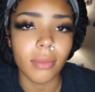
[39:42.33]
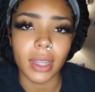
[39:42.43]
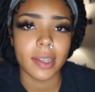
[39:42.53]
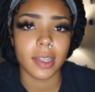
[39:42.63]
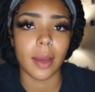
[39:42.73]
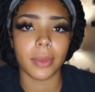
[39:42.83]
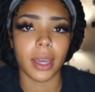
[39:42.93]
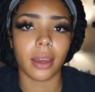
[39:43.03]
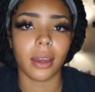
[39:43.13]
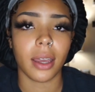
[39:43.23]

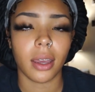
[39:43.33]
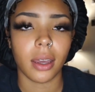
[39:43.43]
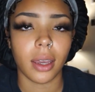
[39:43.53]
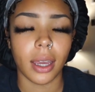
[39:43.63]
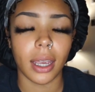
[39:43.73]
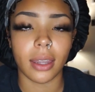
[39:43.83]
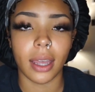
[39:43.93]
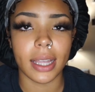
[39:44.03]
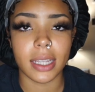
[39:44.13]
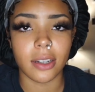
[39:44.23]
something and
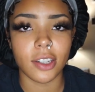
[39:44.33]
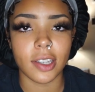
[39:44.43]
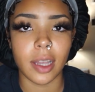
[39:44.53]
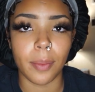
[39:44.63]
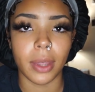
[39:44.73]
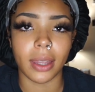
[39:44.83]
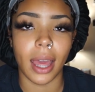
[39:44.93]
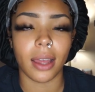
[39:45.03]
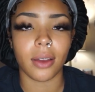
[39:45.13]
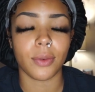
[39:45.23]
that it's not just something
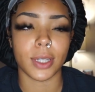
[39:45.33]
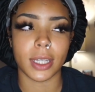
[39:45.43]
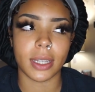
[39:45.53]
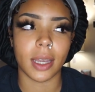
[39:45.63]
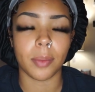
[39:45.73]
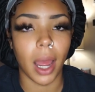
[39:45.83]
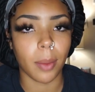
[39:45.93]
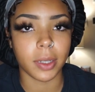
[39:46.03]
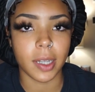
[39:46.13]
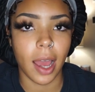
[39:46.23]
that was in
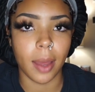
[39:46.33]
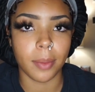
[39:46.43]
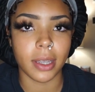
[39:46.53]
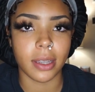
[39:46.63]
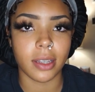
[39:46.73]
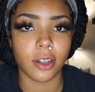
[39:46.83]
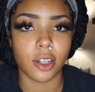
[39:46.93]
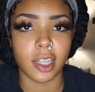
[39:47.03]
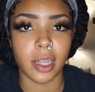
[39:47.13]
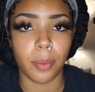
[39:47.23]
Bible times. It's not
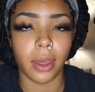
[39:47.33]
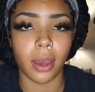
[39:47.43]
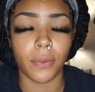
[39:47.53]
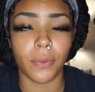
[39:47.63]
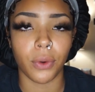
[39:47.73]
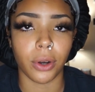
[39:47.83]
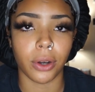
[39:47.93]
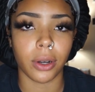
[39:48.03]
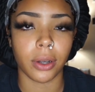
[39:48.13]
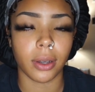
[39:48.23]
just something
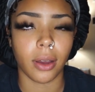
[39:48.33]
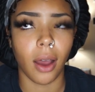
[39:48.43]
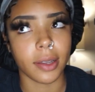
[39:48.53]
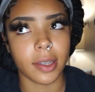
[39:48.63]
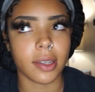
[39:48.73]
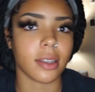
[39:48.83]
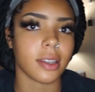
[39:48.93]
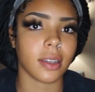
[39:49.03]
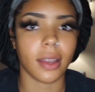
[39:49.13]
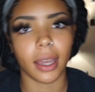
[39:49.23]
for God's
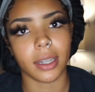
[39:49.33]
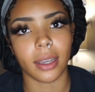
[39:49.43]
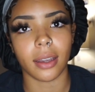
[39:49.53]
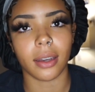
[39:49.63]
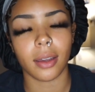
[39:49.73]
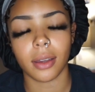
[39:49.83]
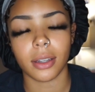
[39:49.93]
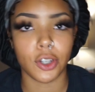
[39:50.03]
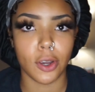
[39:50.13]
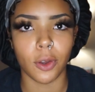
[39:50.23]
selected
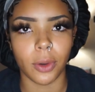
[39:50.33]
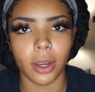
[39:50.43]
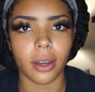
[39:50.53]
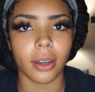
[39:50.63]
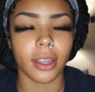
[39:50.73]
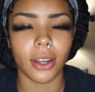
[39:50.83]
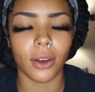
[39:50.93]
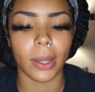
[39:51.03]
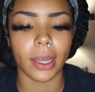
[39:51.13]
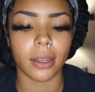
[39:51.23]
children, you
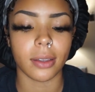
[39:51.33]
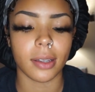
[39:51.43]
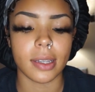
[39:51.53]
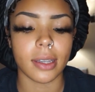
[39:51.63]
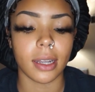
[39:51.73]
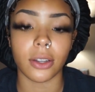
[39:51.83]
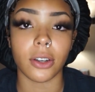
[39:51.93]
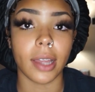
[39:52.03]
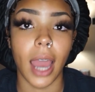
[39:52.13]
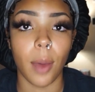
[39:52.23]
know, like this can
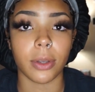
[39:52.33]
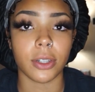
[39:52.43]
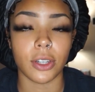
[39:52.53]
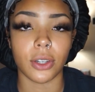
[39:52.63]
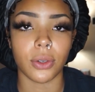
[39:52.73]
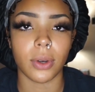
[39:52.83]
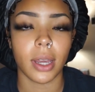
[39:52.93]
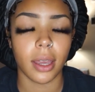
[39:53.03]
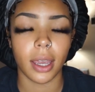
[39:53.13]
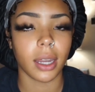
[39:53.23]
literally happen to you.
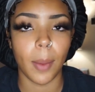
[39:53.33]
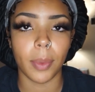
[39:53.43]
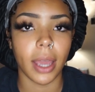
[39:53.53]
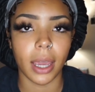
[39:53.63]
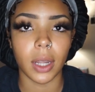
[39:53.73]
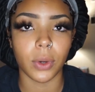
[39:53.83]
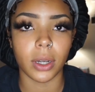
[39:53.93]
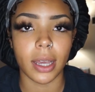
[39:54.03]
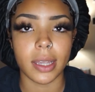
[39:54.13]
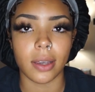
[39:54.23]
It can happen to
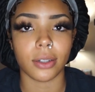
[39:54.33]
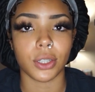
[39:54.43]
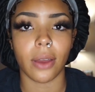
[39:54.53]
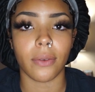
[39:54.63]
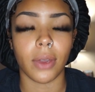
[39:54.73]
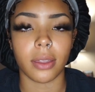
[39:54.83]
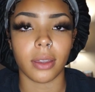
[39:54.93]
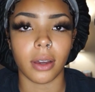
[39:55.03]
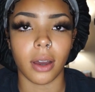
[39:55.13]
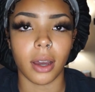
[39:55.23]
anyone as long as you have faith
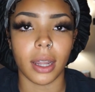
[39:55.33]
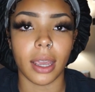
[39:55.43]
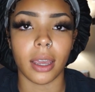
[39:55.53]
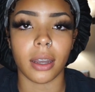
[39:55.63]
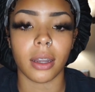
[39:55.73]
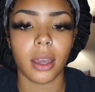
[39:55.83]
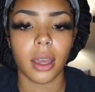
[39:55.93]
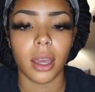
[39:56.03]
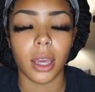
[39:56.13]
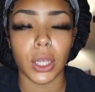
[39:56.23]
in God and
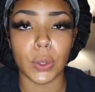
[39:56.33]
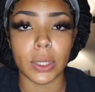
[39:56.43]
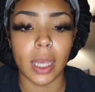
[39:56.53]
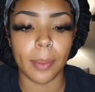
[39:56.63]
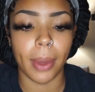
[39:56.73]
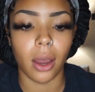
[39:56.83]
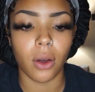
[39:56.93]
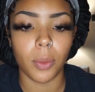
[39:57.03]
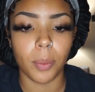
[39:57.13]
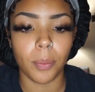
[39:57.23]
you step out